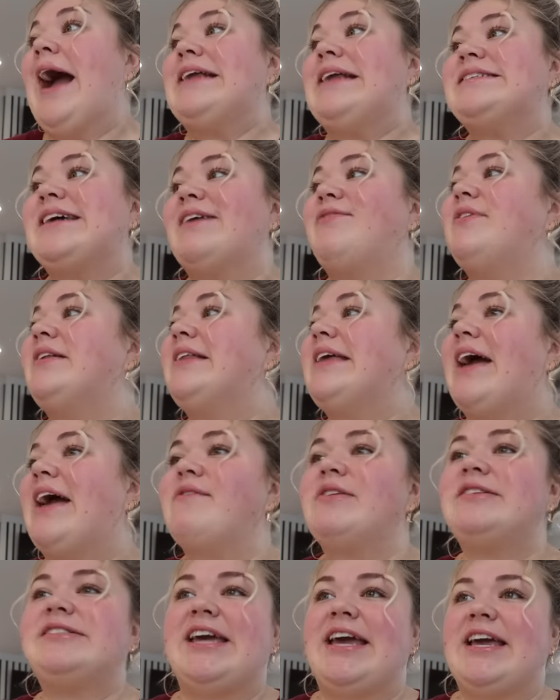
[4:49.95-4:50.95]
I definitely
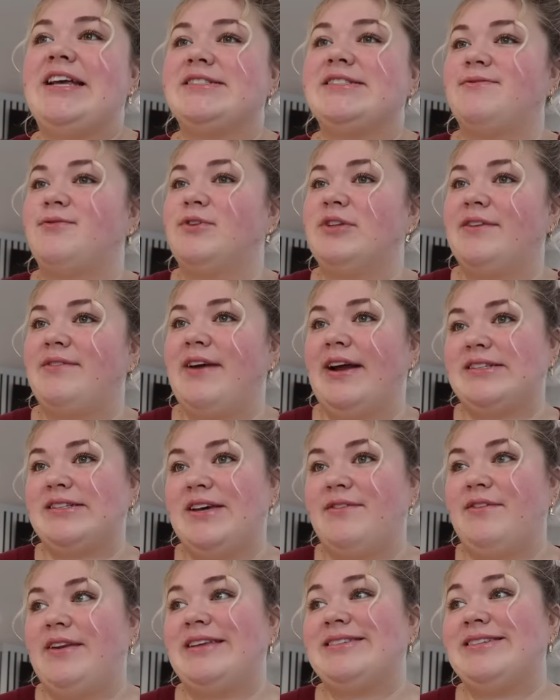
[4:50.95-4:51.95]
have a days full of
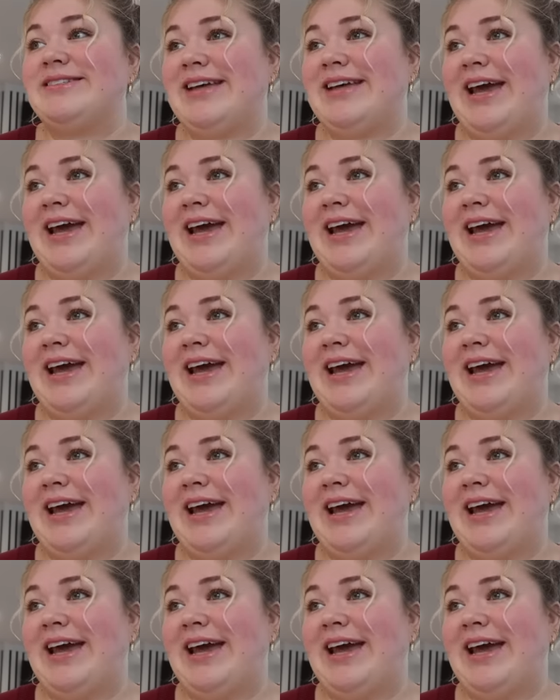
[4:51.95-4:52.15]
activities and